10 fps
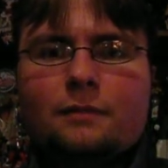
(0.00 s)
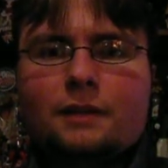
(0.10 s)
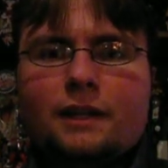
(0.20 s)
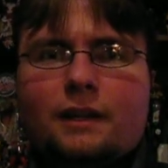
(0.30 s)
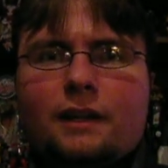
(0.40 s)

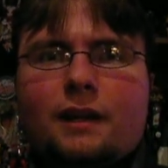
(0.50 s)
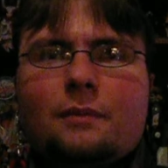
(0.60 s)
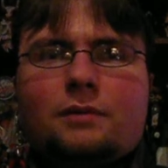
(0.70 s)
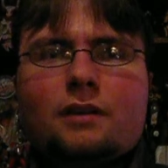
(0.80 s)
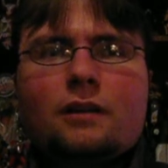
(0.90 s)
kicking
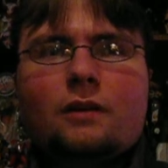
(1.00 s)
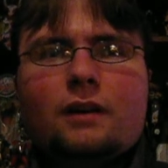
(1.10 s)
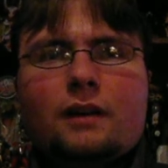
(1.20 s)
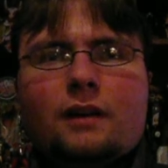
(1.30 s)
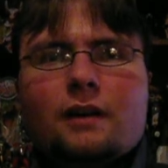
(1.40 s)
up. So
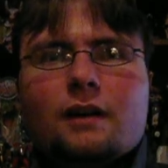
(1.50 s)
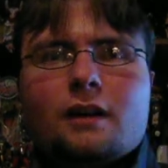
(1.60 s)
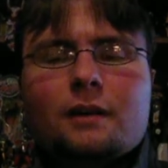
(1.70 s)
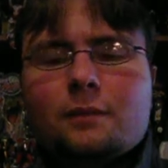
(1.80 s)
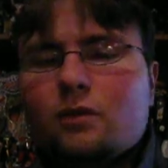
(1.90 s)

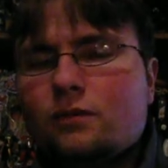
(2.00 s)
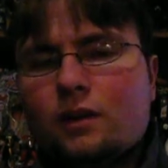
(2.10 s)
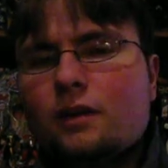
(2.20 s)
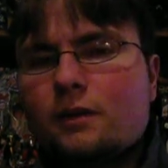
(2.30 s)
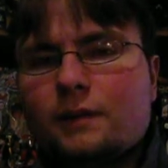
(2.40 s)

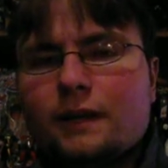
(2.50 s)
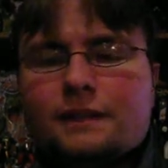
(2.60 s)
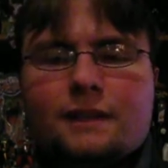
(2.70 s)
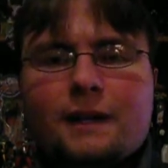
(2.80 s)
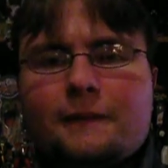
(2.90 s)
overall, like I
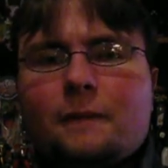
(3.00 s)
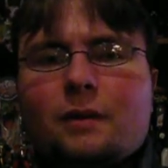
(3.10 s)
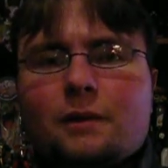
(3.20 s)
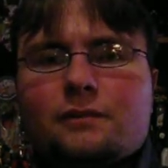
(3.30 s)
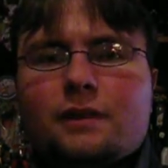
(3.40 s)
said, I think the
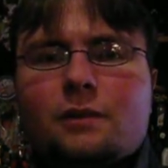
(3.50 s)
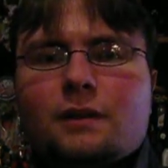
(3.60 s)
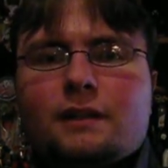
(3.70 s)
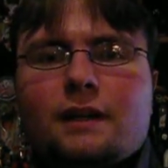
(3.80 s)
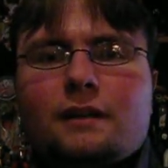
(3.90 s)
plot was very
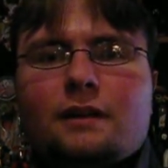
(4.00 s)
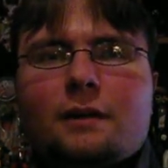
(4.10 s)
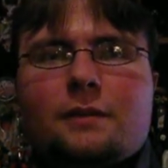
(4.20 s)
well done.